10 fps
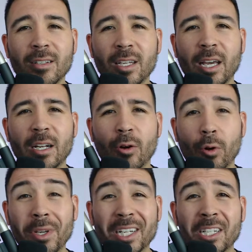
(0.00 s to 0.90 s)
Okay. Now, are
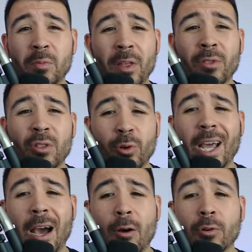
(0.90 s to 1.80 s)
we going to spend 3
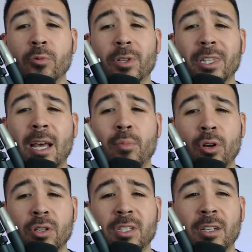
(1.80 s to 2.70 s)
hours with that
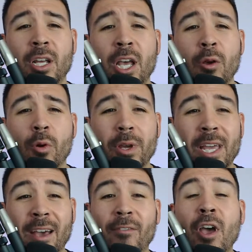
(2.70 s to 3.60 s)
person when we
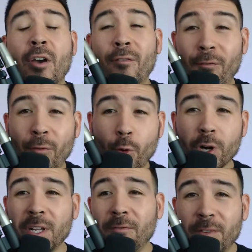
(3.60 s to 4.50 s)
have
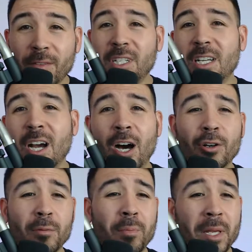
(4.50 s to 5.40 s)
40, 50,
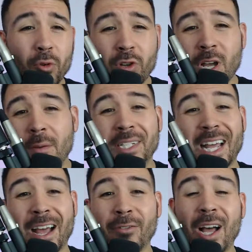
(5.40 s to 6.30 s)
100 people coming
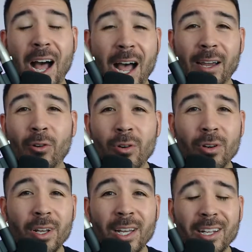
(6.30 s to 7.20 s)
down the aisle?